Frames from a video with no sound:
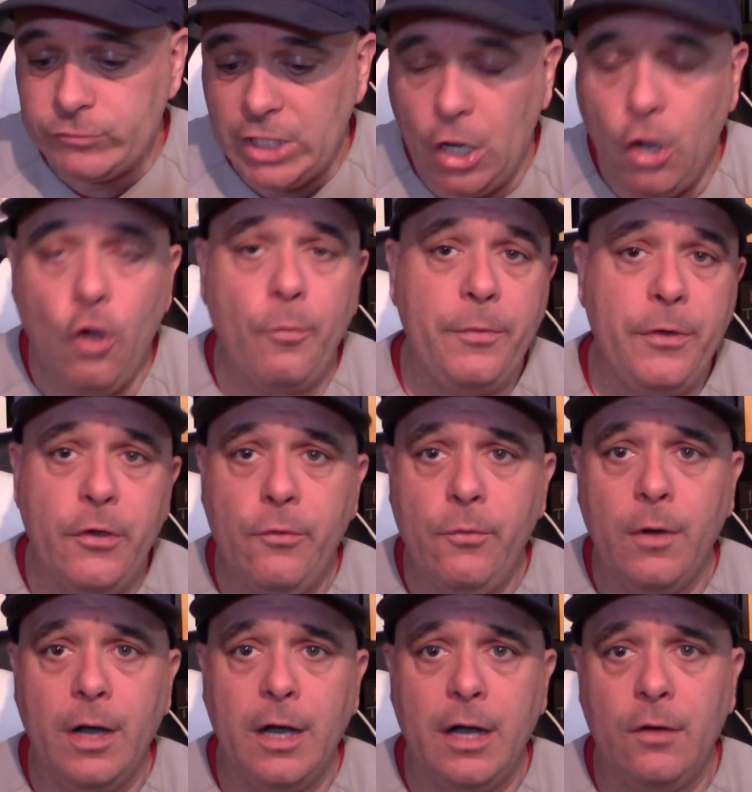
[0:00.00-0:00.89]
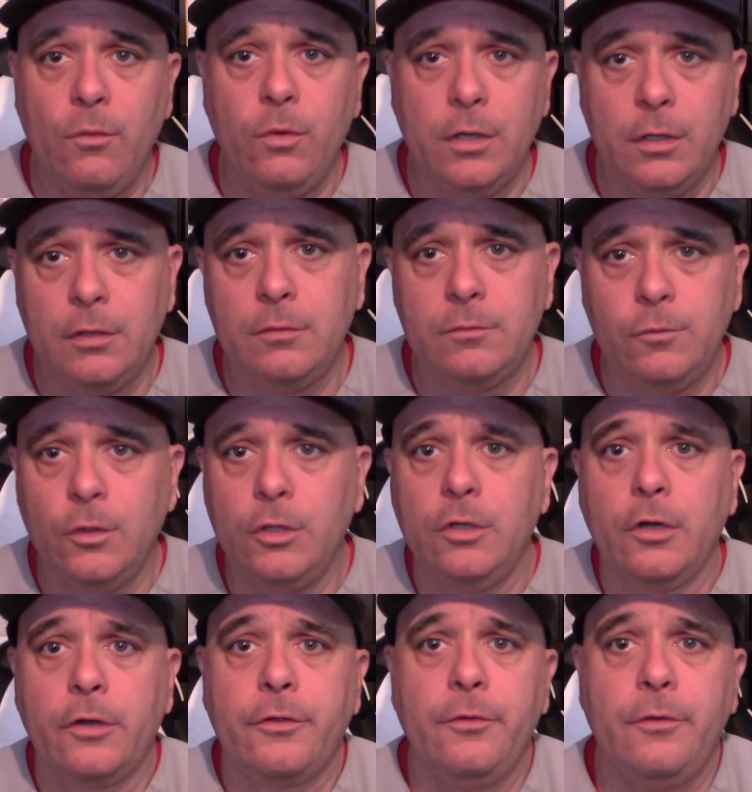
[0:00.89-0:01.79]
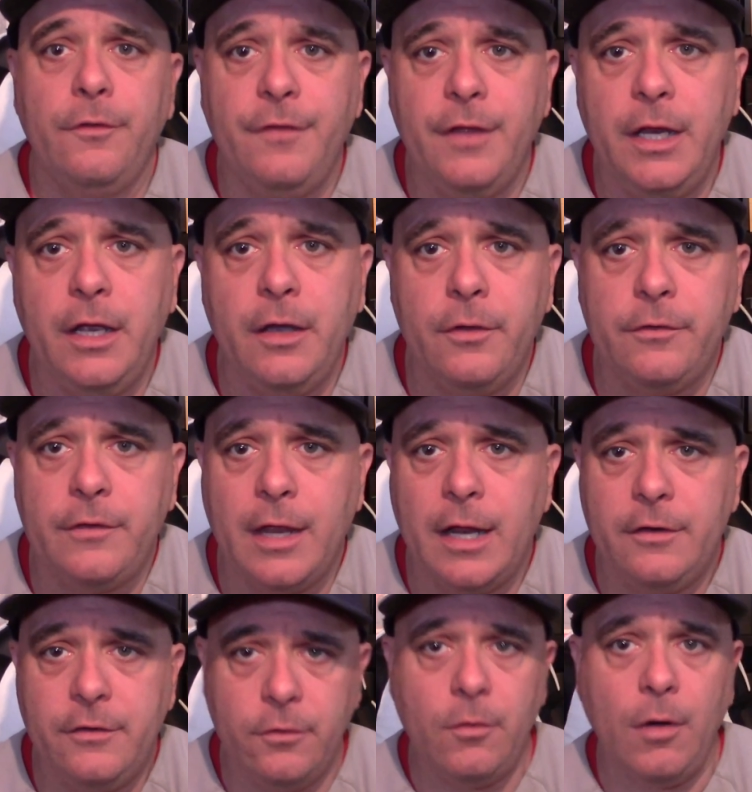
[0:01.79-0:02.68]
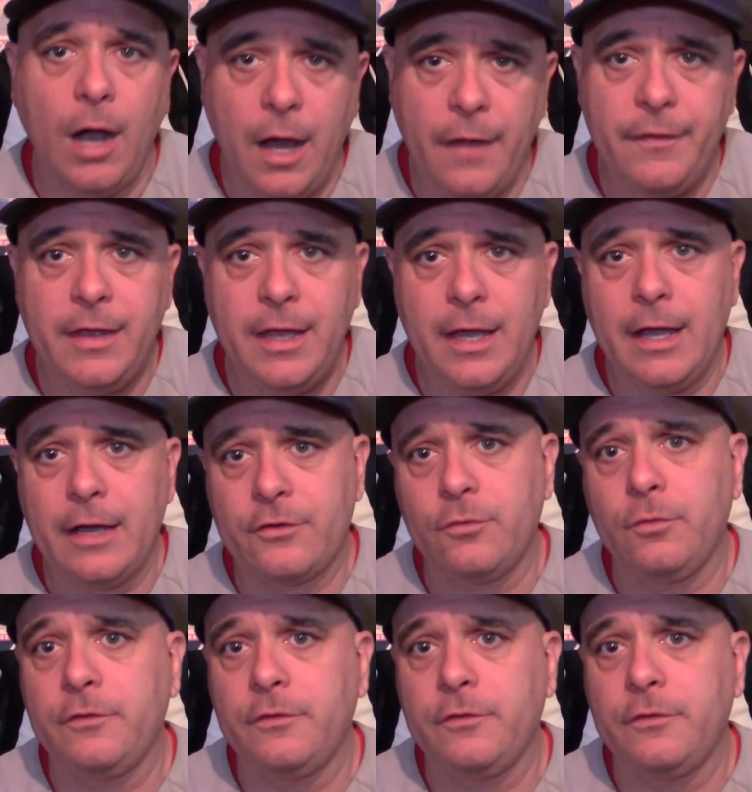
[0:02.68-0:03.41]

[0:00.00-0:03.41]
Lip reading: I hope you will look through the videos that I do on the actual